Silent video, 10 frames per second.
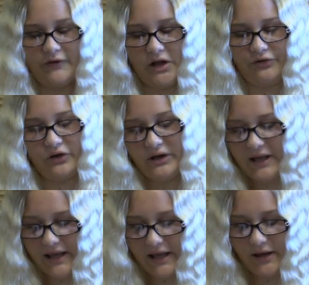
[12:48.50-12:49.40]
We fill out their
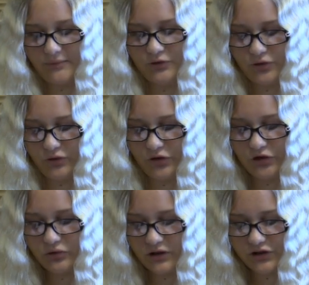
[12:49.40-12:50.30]
names, who they're
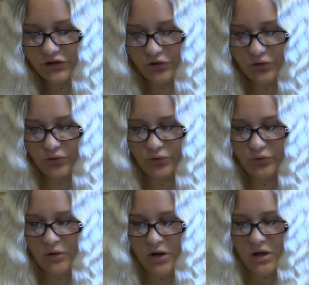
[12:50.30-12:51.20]
doing it
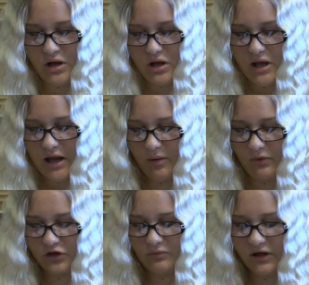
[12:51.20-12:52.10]
to, how
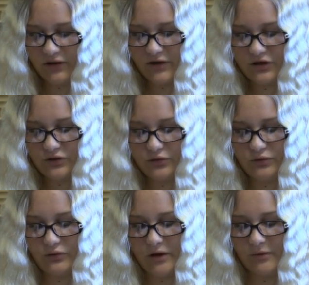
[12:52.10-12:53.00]
much money
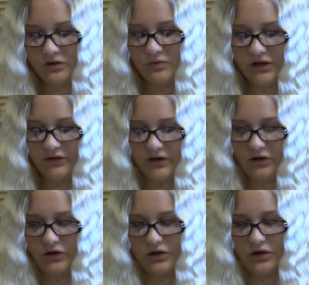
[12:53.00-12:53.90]
they
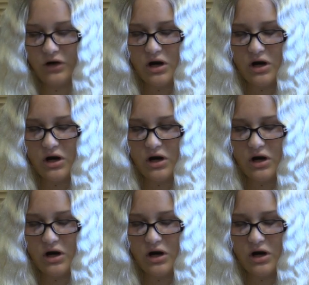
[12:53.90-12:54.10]
are